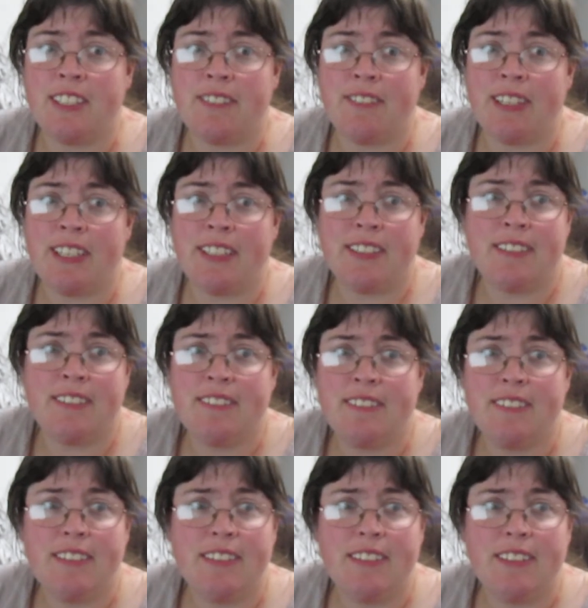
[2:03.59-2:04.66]
I mean,
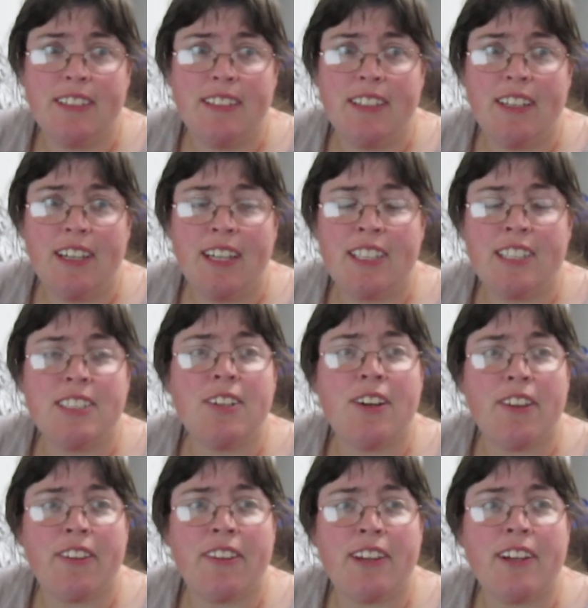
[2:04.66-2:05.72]
it's
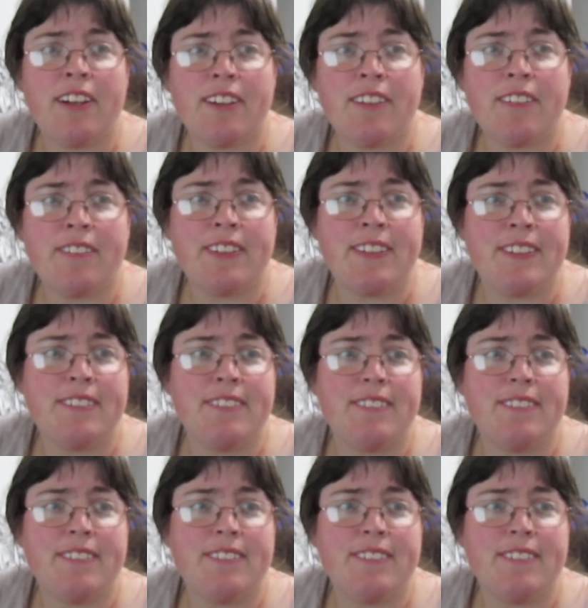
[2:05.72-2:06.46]
not there, but